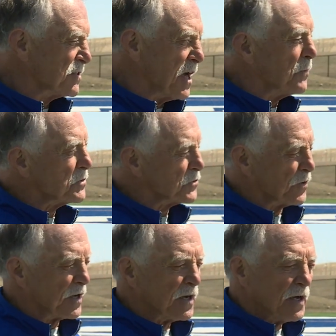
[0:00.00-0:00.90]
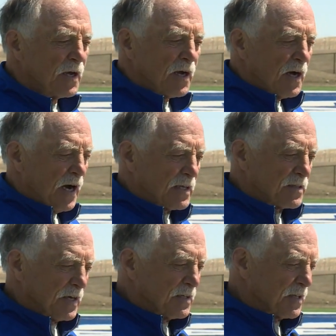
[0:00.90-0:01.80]
That was great. I
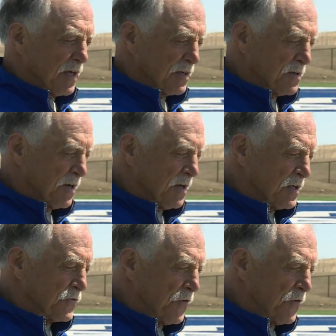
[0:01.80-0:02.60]
think that uh, as